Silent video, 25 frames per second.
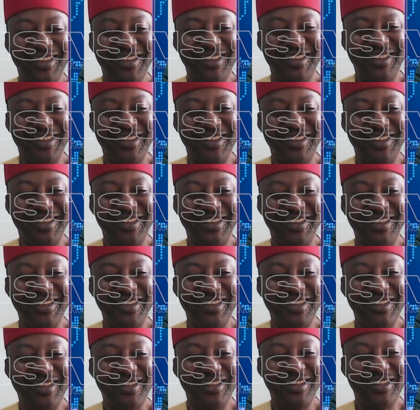
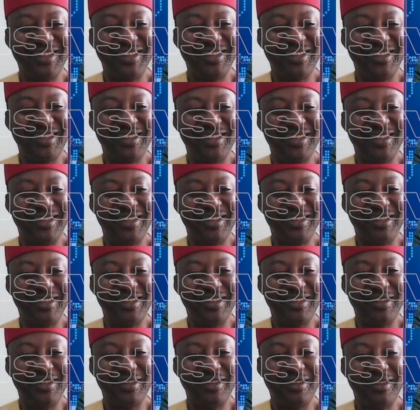
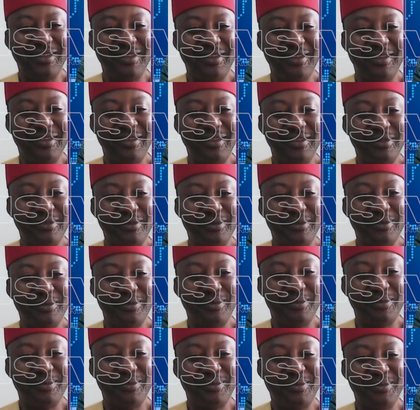
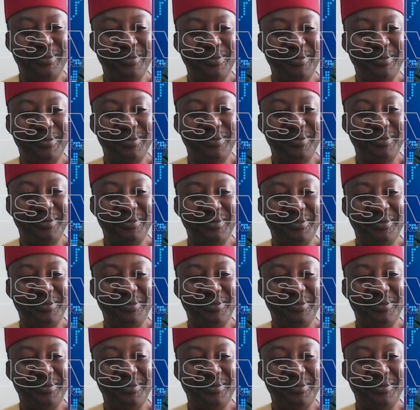This person isn't speaking.